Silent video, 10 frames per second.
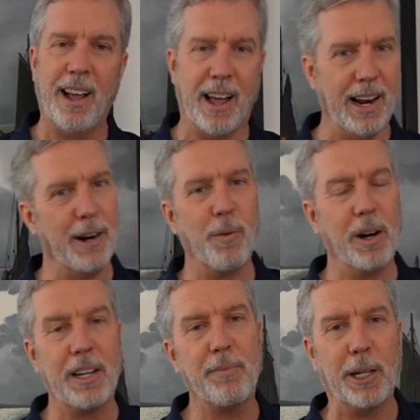And I don't
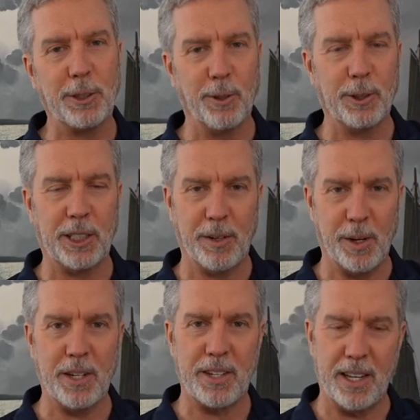want to leave my solar
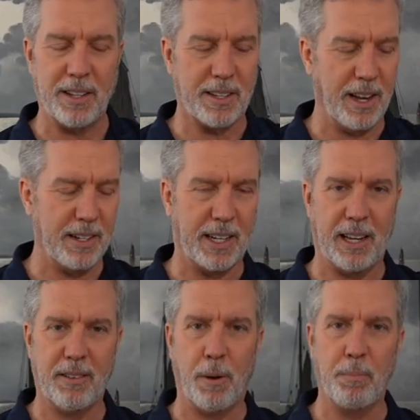generators in the sun to
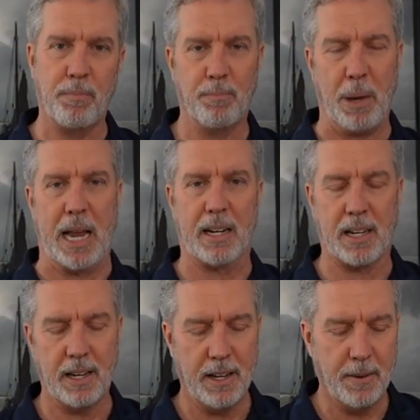get you know
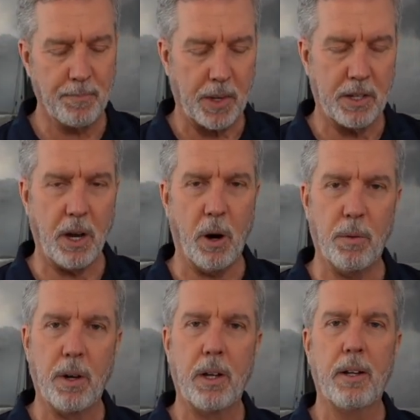baked.
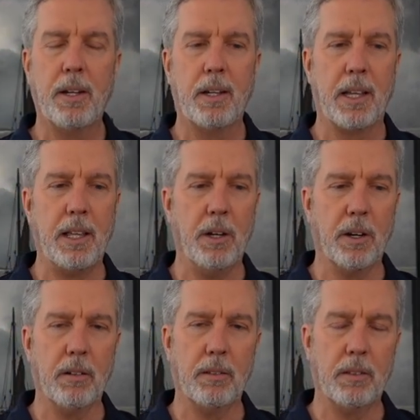So
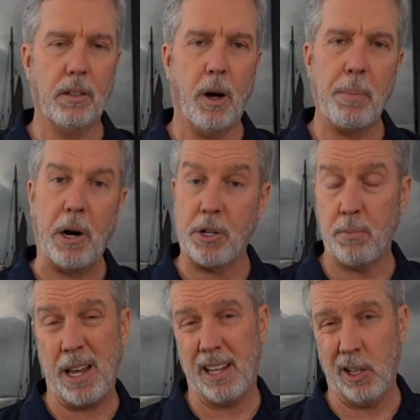either All Power
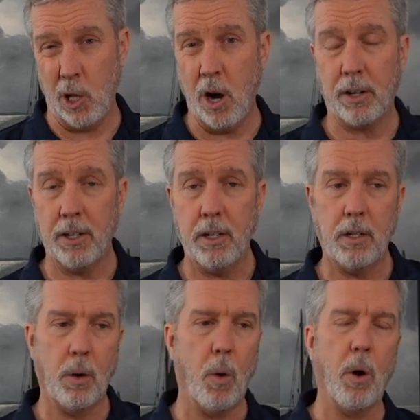should make it
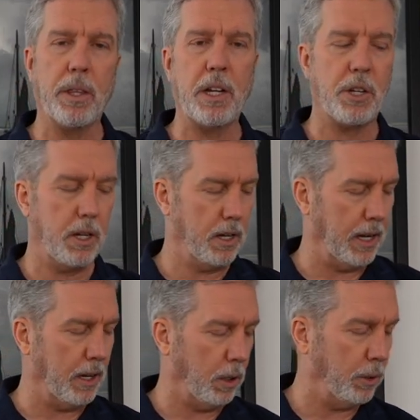longer, or they should
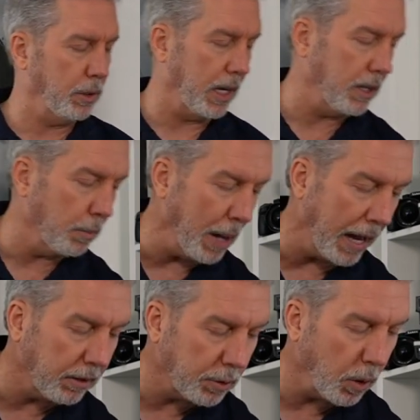include in their
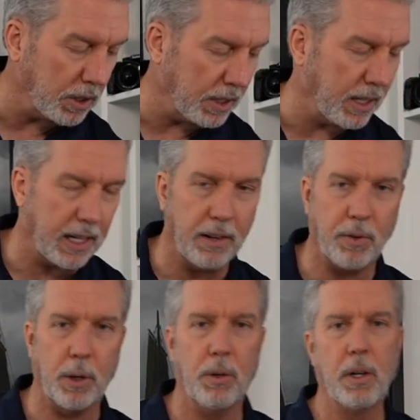bag of cords that they
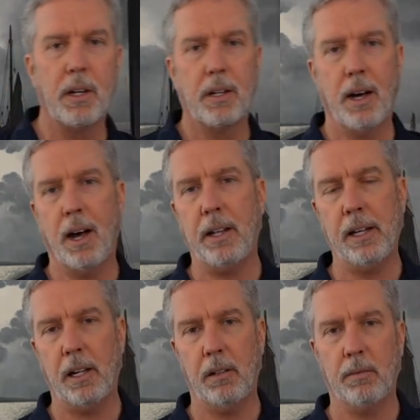give you a
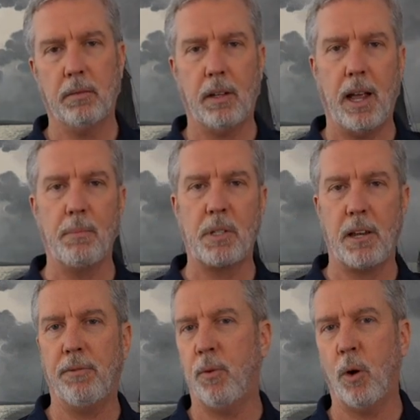little
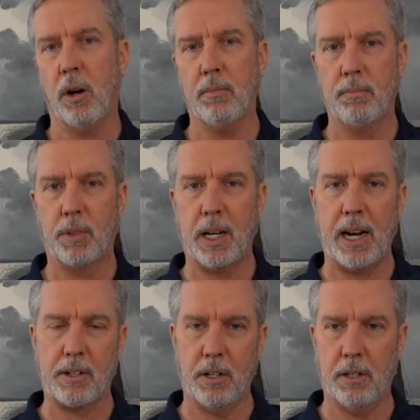MC4
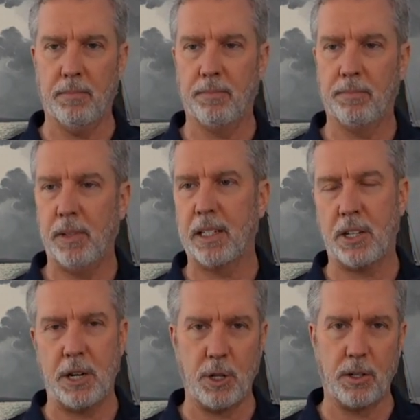connector
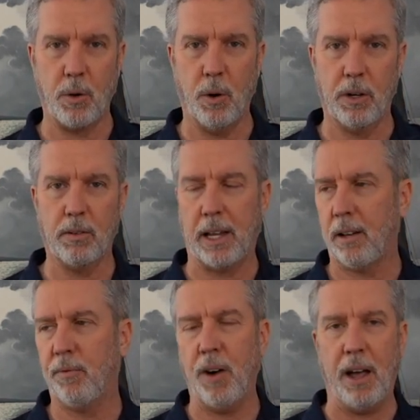extension cord, like
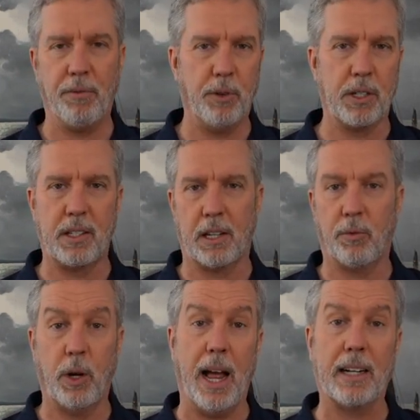a five foot, six
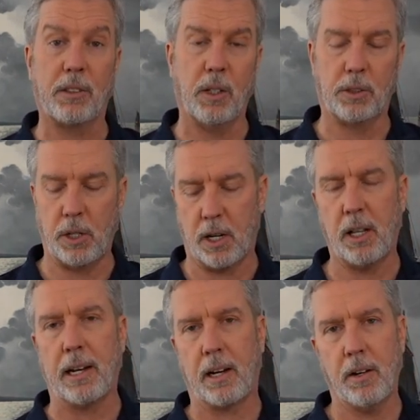foot extra. So you
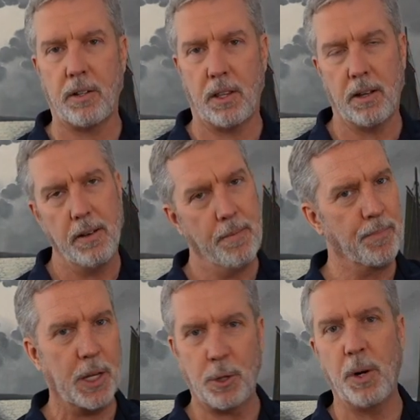collect onto the
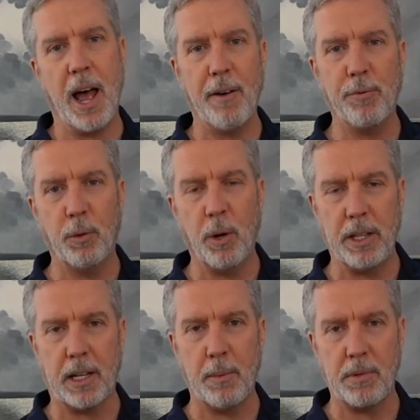two and a half foot
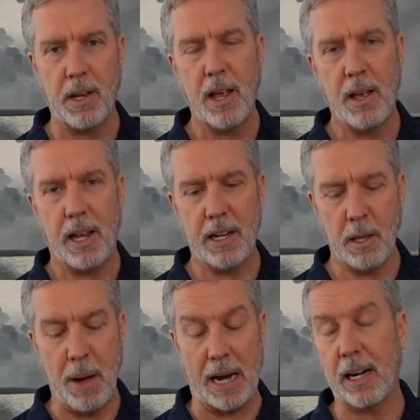one that comes into
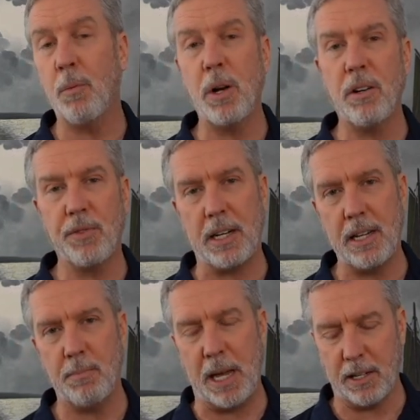the back. And I wonder if they
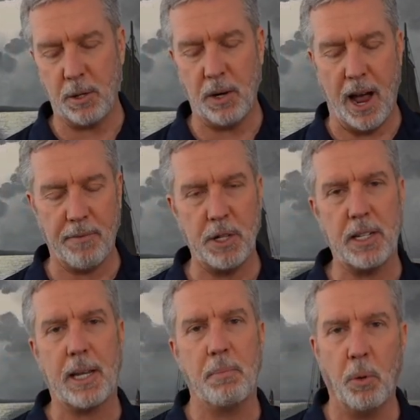didn't make it two and a half
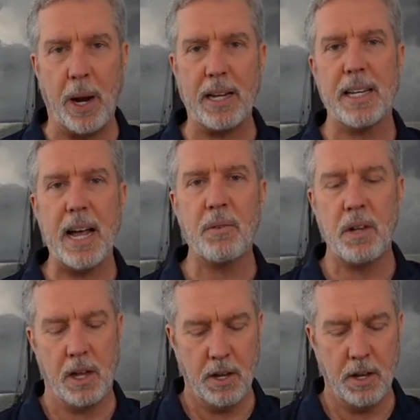just to keep the weight down.